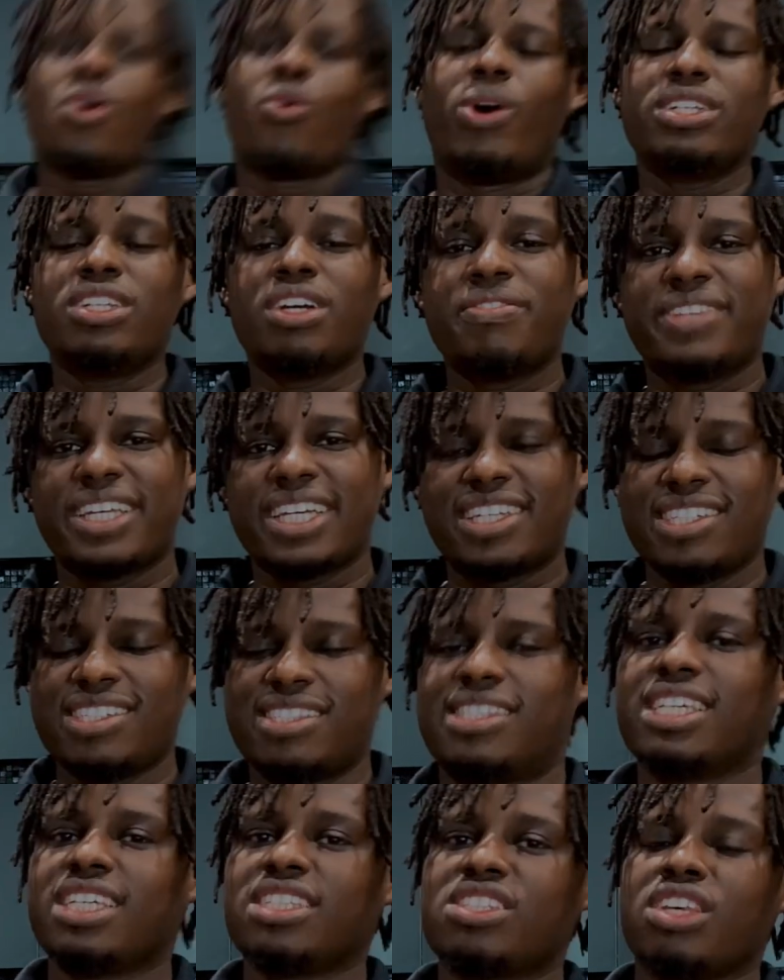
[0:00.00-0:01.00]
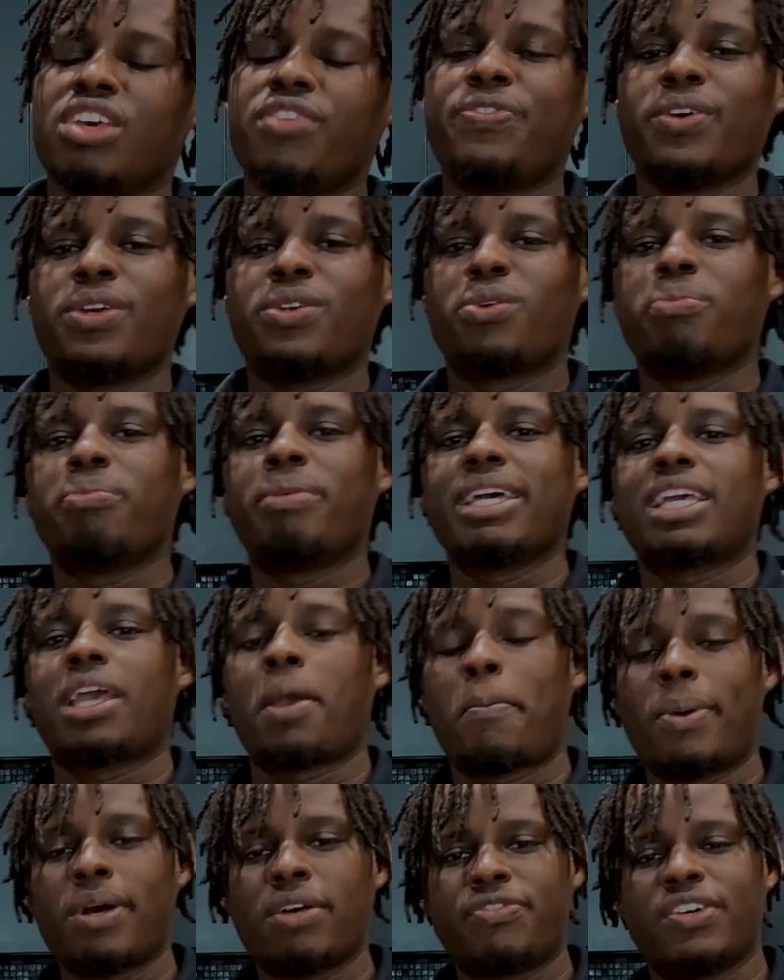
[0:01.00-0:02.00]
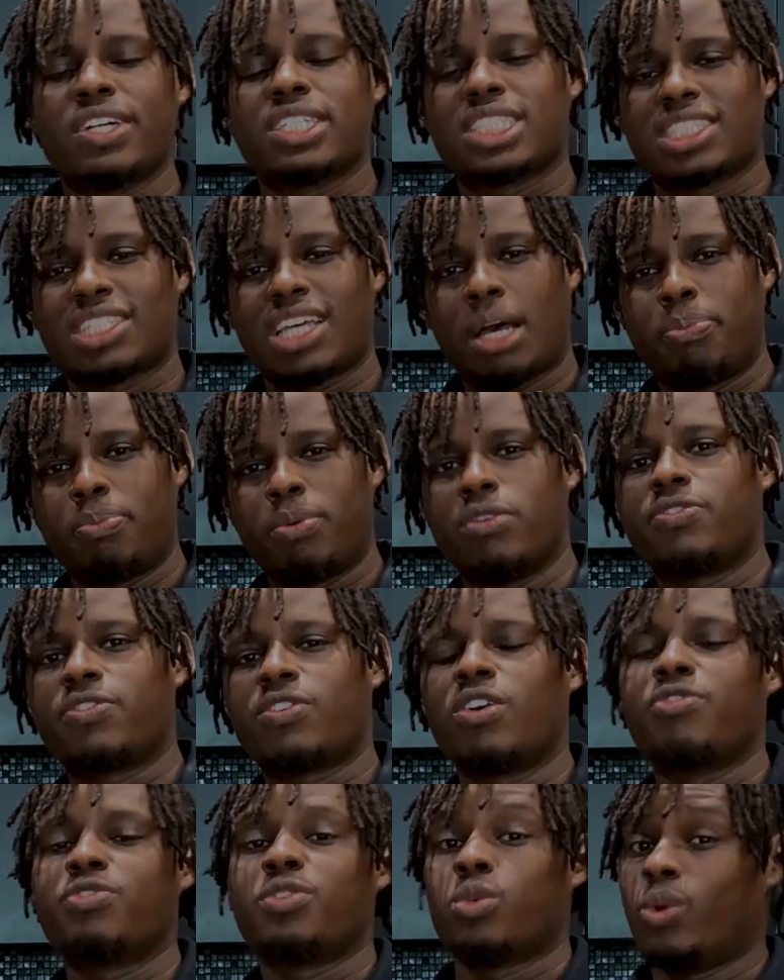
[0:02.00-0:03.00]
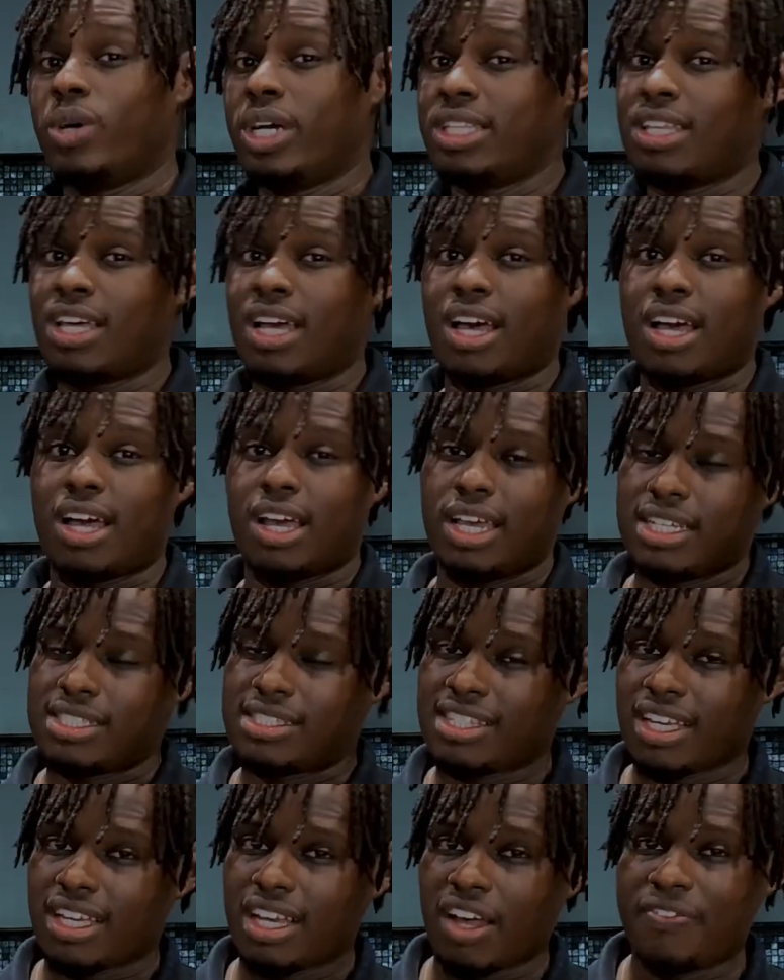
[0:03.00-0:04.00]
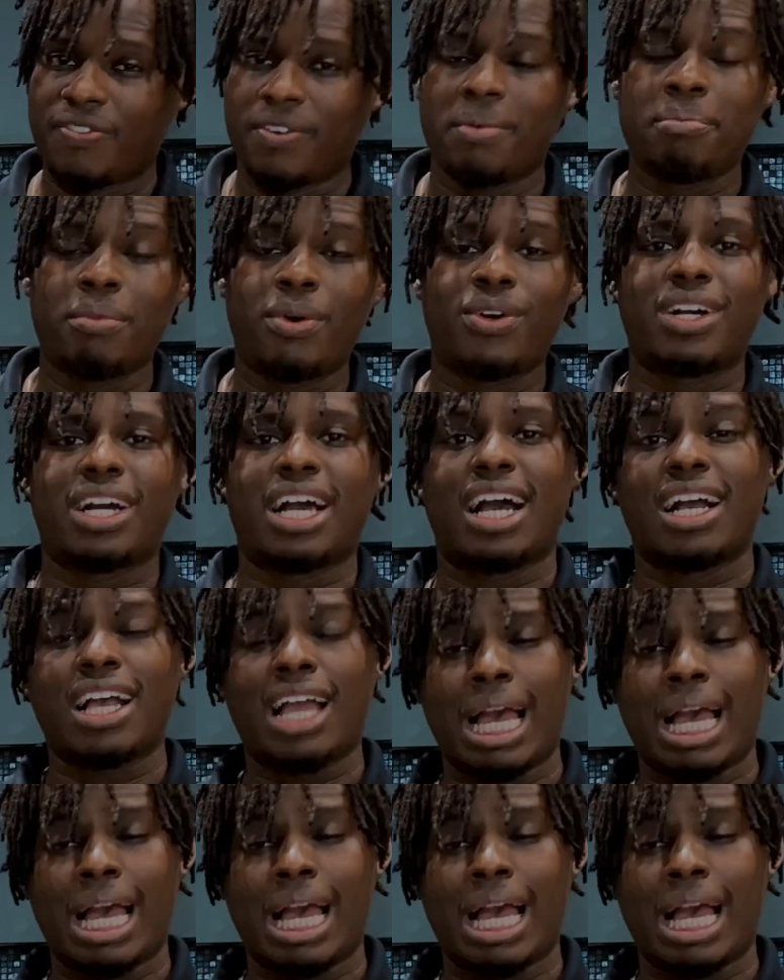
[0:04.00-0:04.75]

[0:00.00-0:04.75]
One of the key things if you're to make a perfect cup of coffee, whether it's a cafe mocha,